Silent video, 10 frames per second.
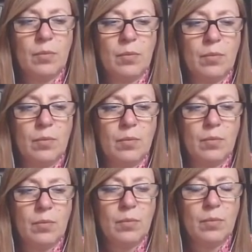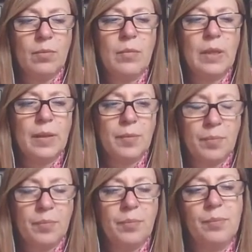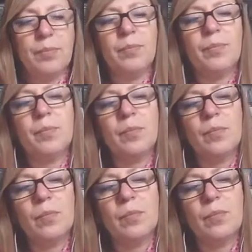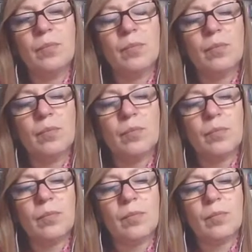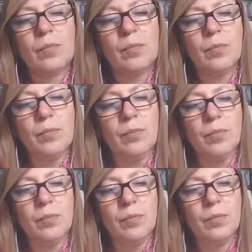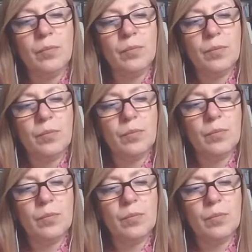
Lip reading: [no speech]